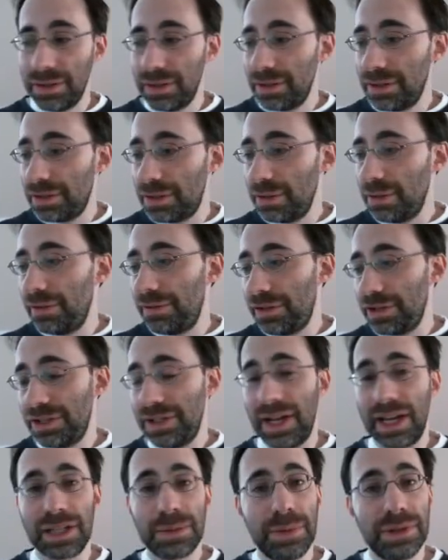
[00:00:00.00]
So if there's
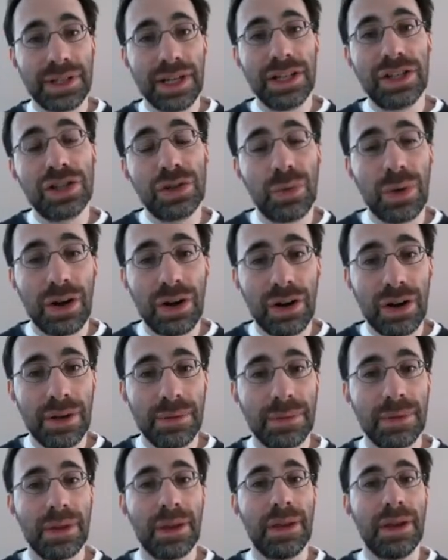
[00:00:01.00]
an x plus h squared,
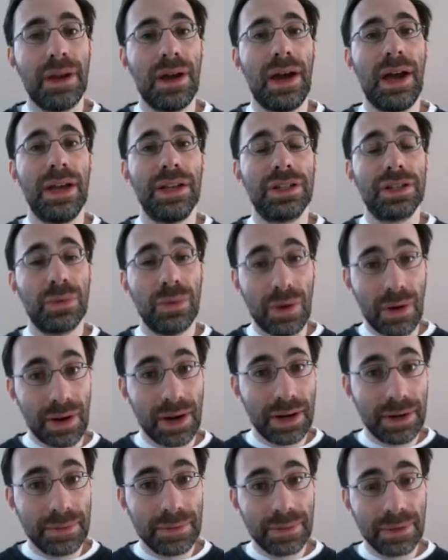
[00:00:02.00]
I square
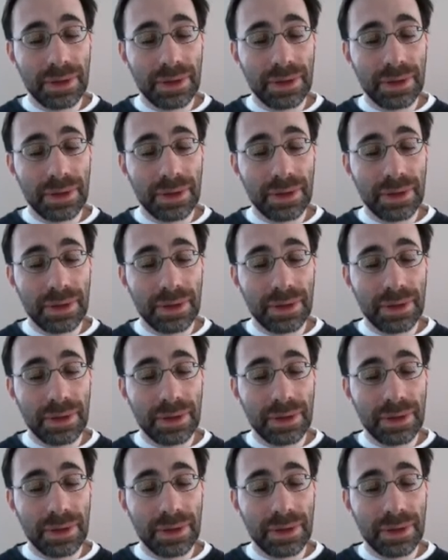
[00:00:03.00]
it.